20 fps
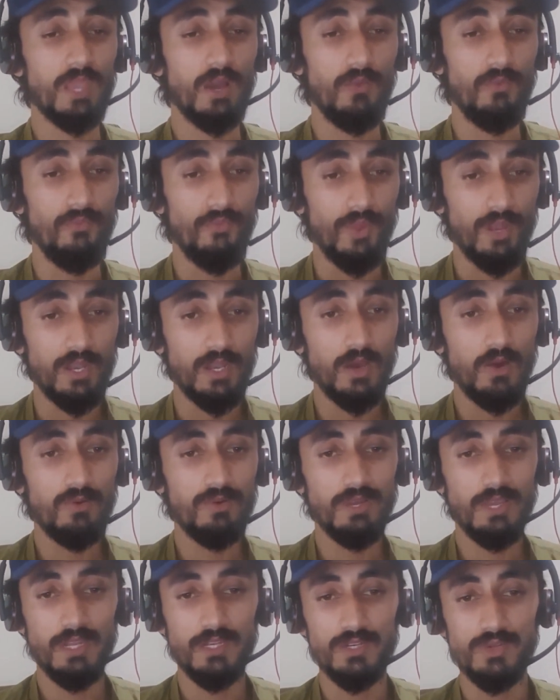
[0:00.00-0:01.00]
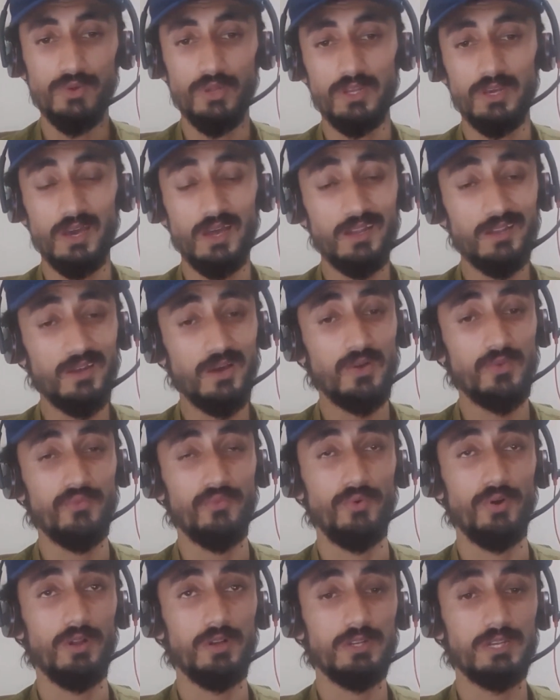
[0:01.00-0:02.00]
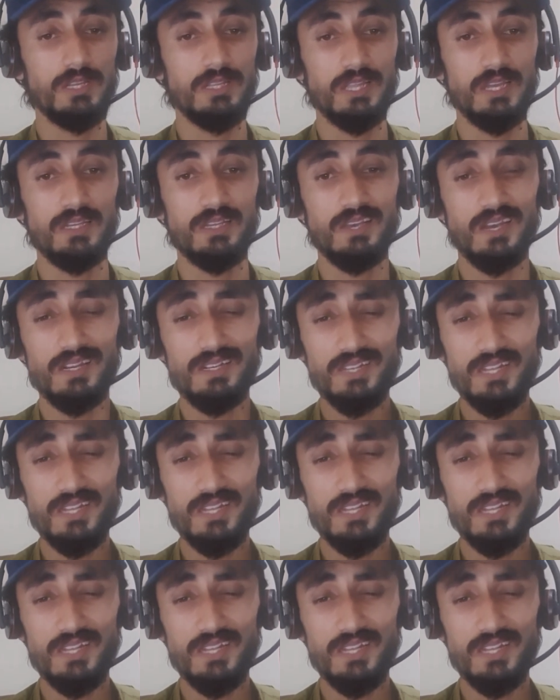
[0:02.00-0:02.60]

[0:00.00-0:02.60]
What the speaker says: a window into an unknown world that